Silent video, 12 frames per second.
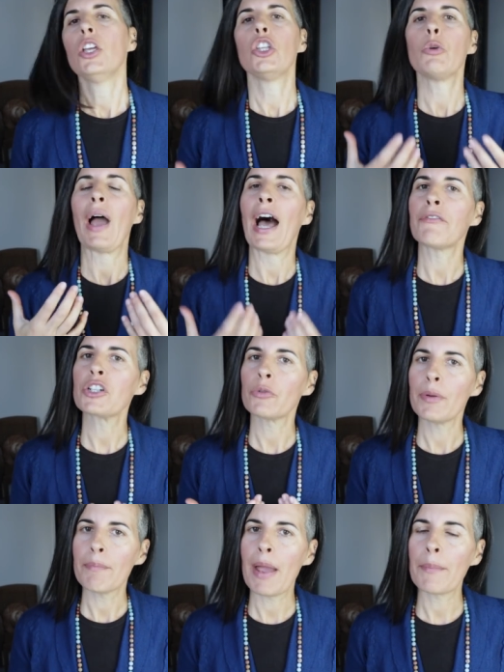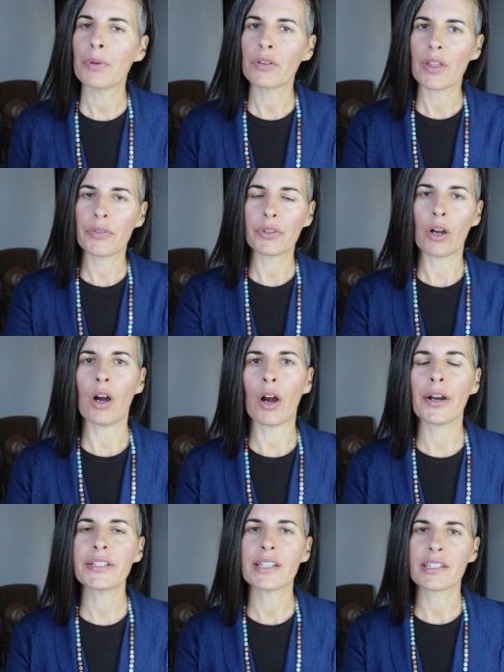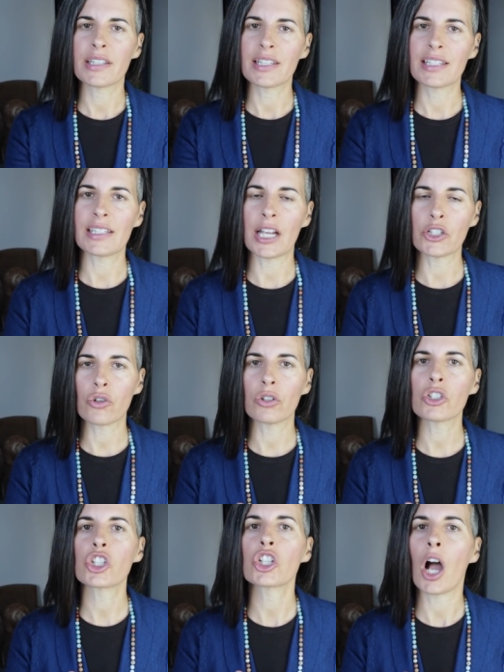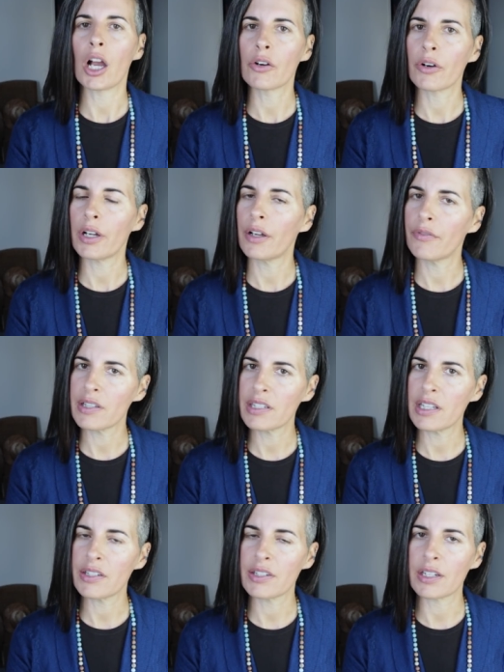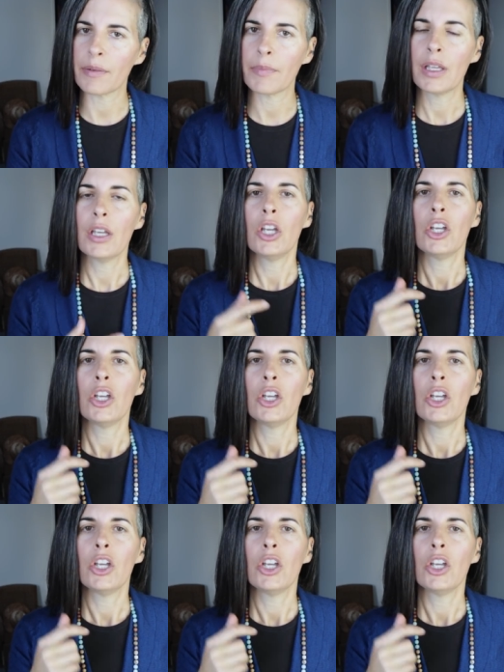you have to remember that the heart is the central chakra of the system.